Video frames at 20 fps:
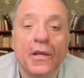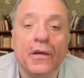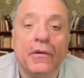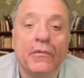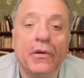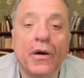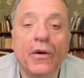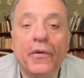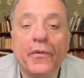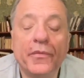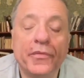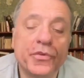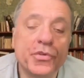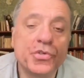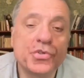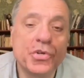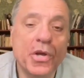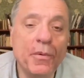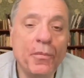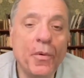Well, the
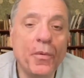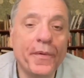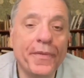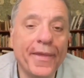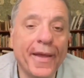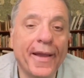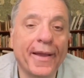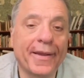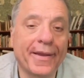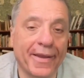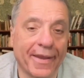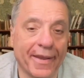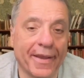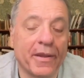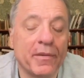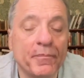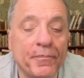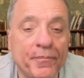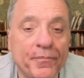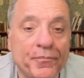trouble with that
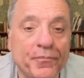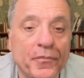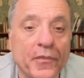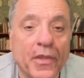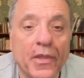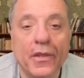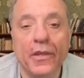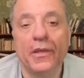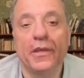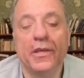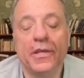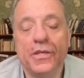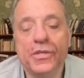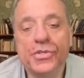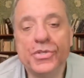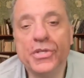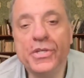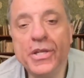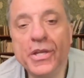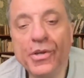claim
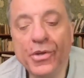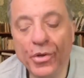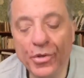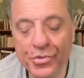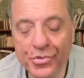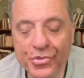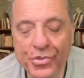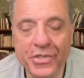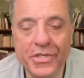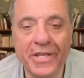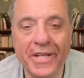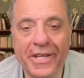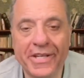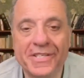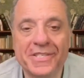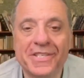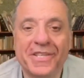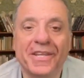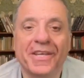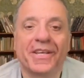is that it
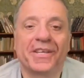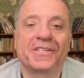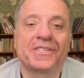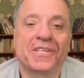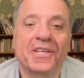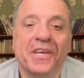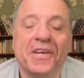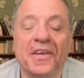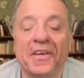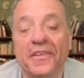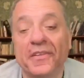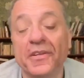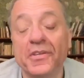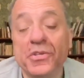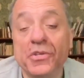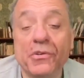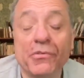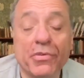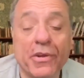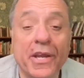contradicts things
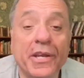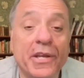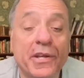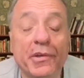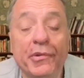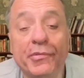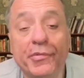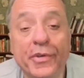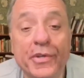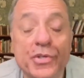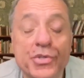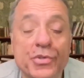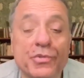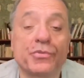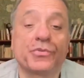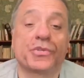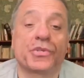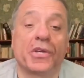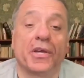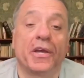that Ukrainian
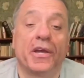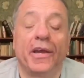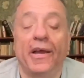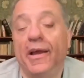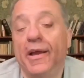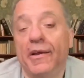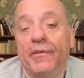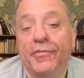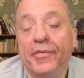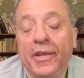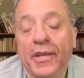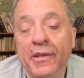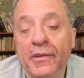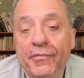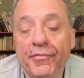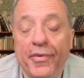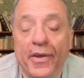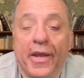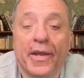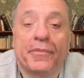officials have in
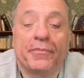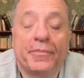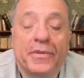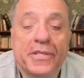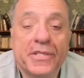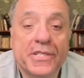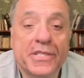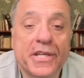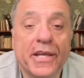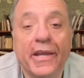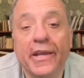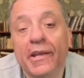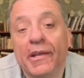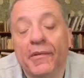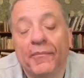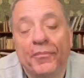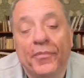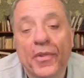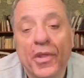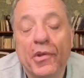fact been saying
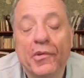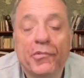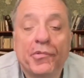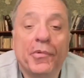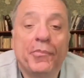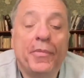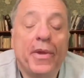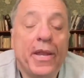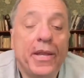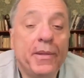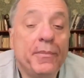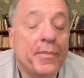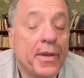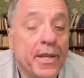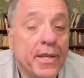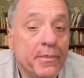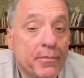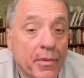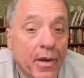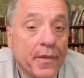for many,
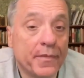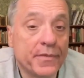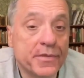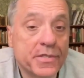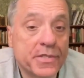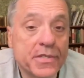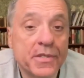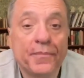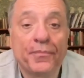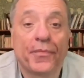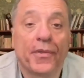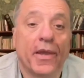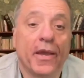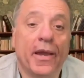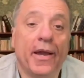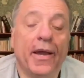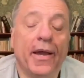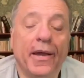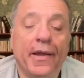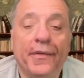many months.
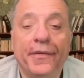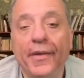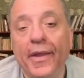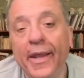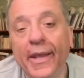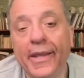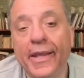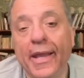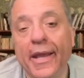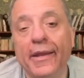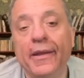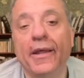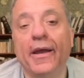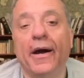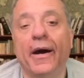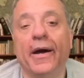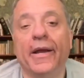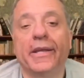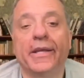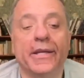And again,
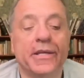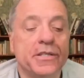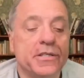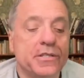I'm not